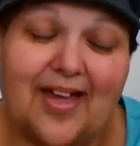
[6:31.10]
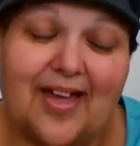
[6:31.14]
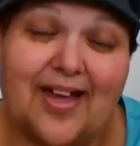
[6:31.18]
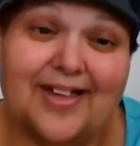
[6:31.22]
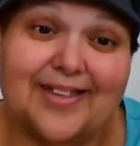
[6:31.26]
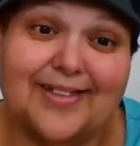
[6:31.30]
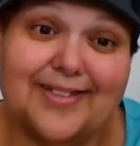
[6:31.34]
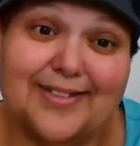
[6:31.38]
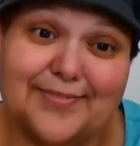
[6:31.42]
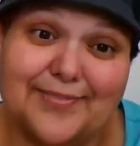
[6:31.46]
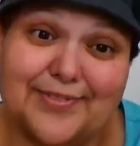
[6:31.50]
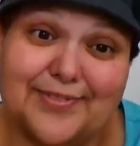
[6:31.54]
I
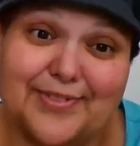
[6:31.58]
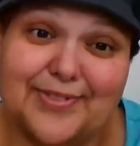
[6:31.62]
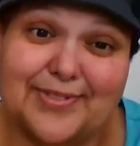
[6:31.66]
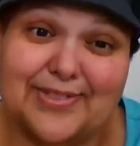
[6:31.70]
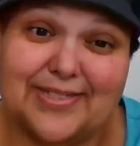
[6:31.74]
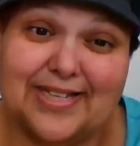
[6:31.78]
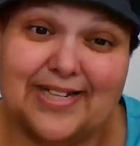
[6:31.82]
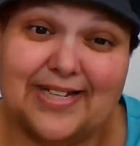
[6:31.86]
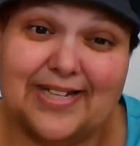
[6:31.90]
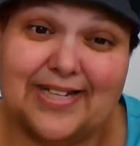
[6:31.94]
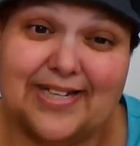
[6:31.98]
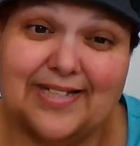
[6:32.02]
love those
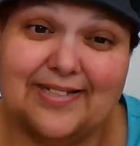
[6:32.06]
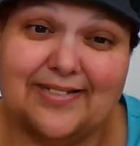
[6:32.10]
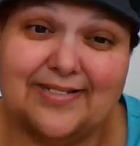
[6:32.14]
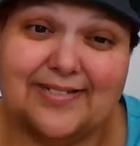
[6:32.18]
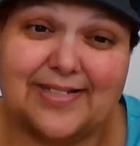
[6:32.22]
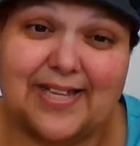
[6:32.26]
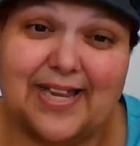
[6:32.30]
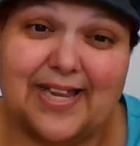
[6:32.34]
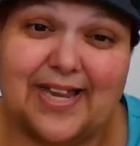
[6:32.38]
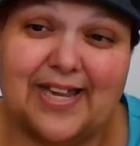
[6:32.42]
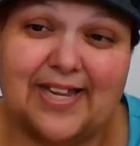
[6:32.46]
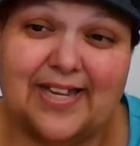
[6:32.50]
ladies,
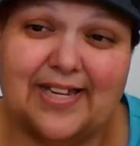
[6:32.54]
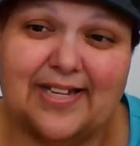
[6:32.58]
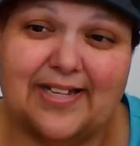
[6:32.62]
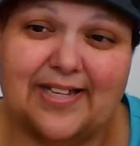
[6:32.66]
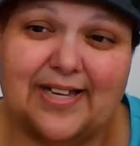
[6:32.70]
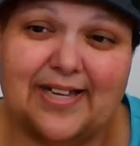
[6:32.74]
and